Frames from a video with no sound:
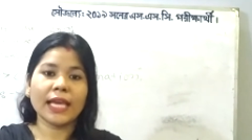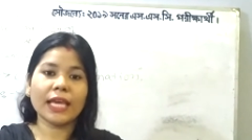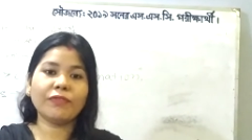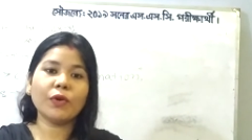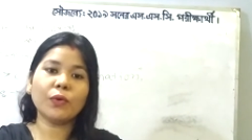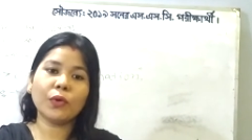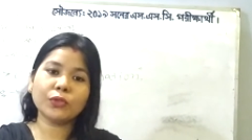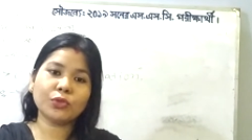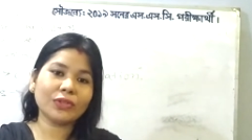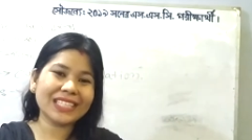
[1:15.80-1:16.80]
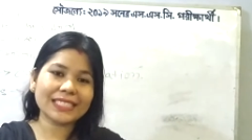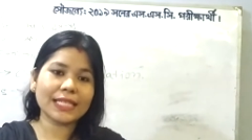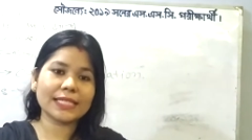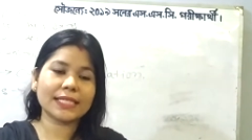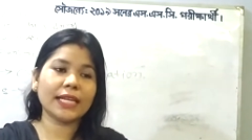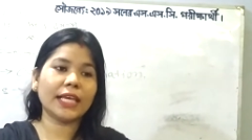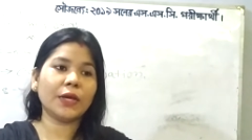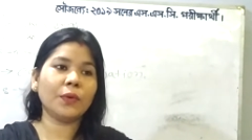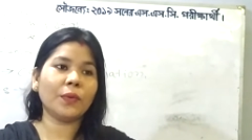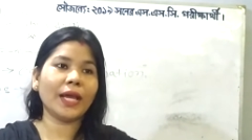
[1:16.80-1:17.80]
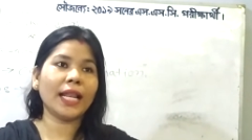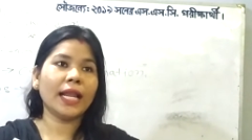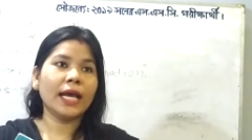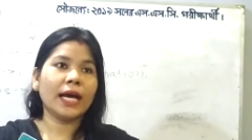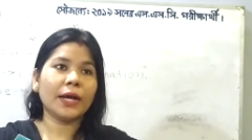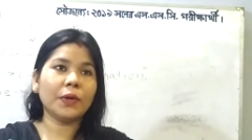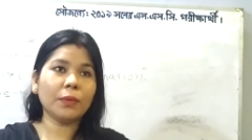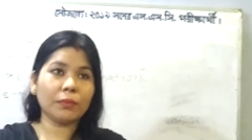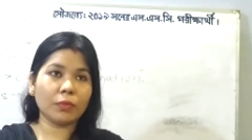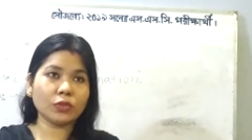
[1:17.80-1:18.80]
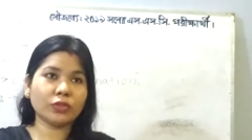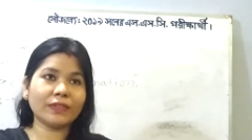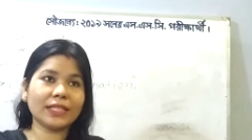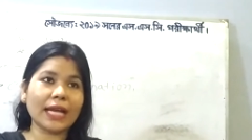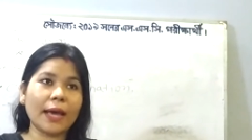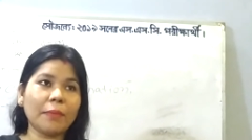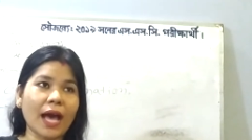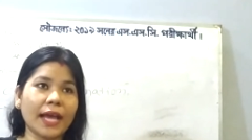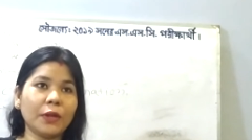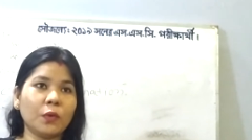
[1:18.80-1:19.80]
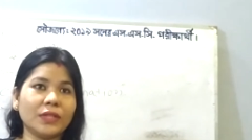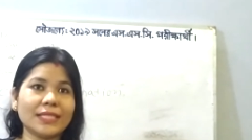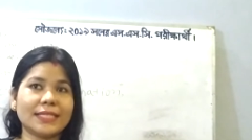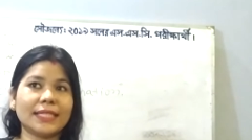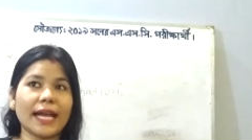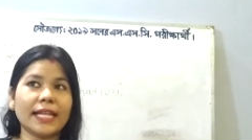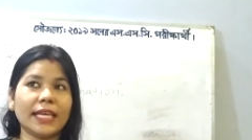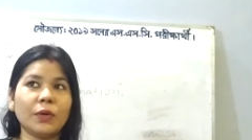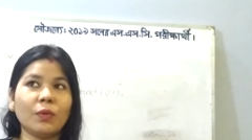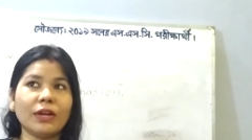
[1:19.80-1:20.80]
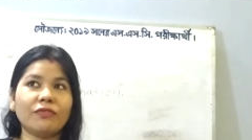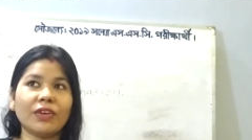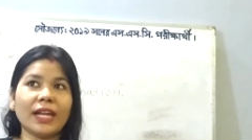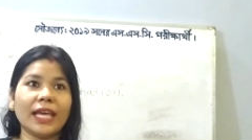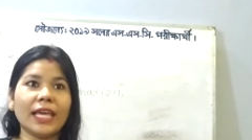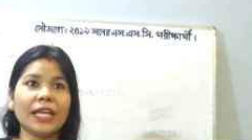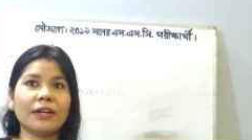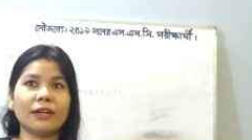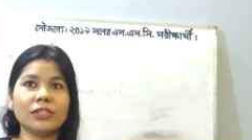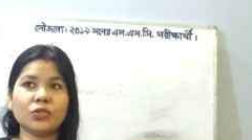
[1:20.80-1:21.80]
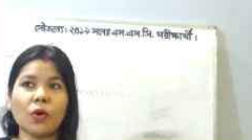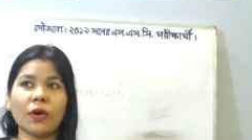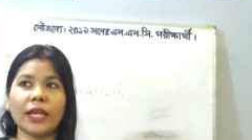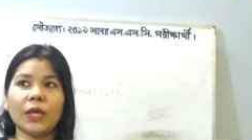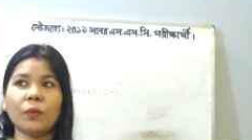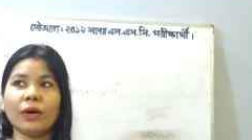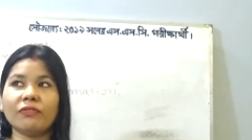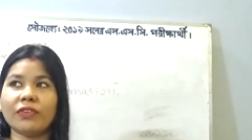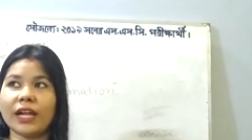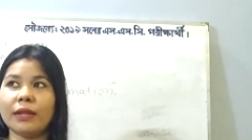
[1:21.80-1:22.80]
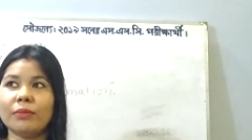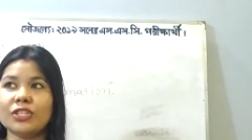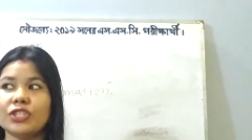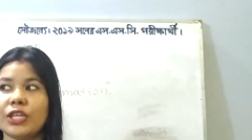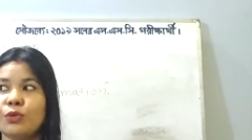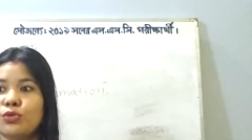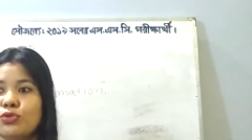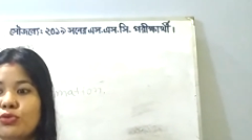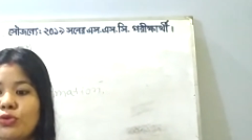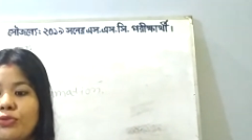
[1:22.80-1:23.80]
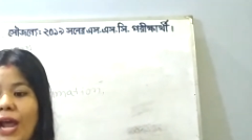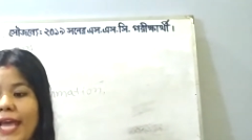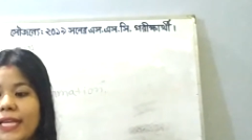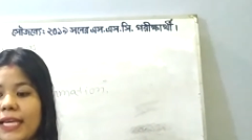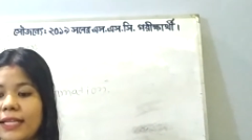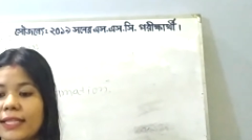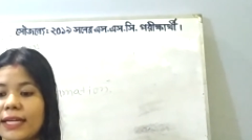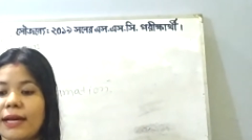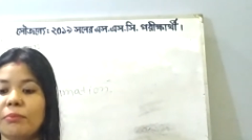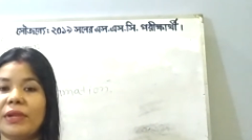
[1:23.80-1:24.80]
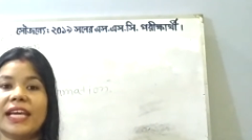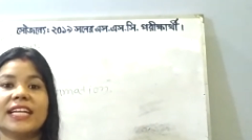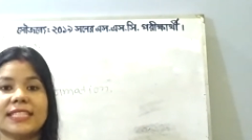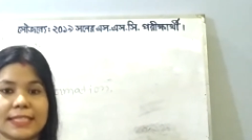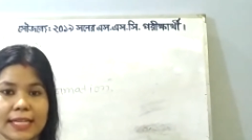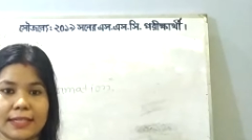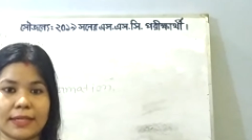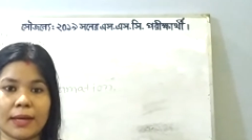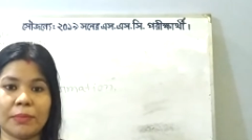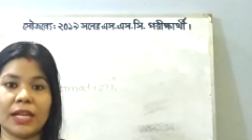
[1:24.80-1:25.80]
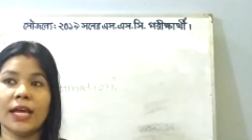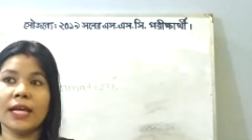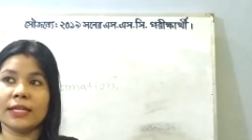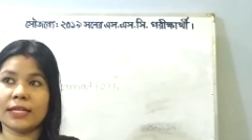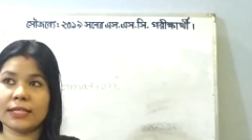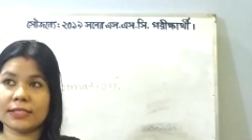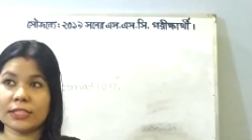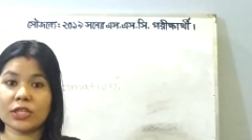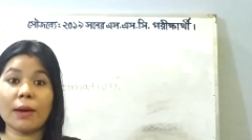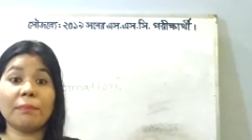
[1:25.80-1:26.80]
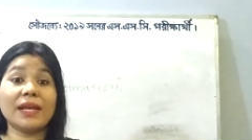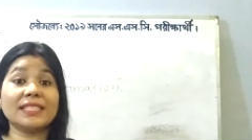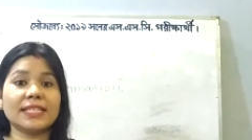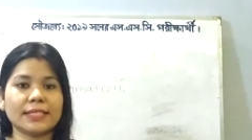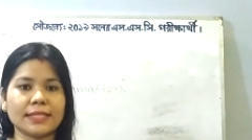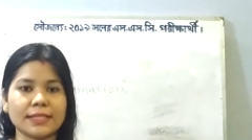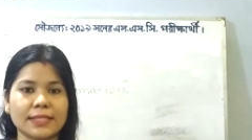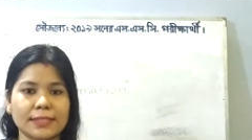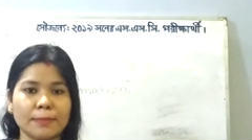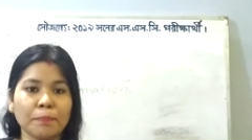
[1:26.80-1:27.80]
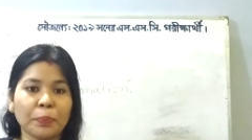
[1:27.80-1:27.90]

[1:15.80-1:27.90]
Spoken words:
If you go through this lesson, you will, I know most of the time I noticed that you are very indulged, or you are very much used to writing the complicated such complex sentences.